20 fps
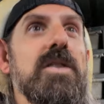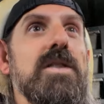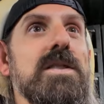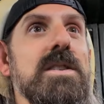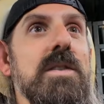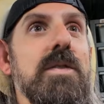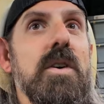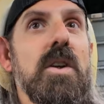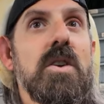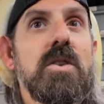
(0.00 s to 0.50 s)
this
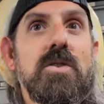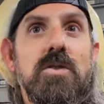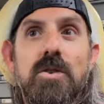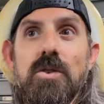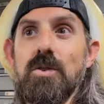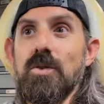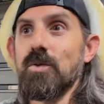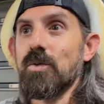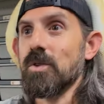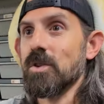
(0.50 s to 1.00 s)
stuff out on your
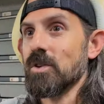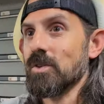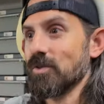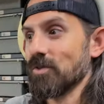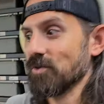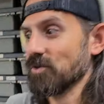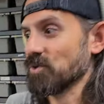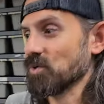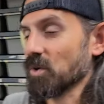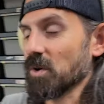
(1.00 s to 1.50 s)
own,
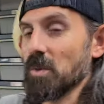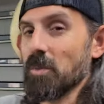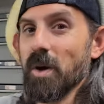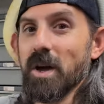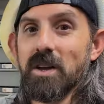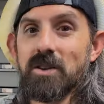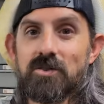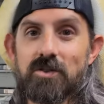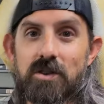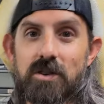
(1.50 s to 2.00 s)
join a
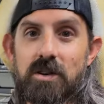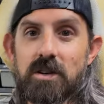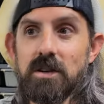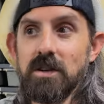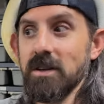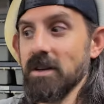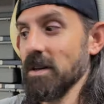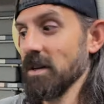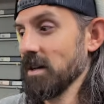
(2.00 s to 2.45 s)
Patreon,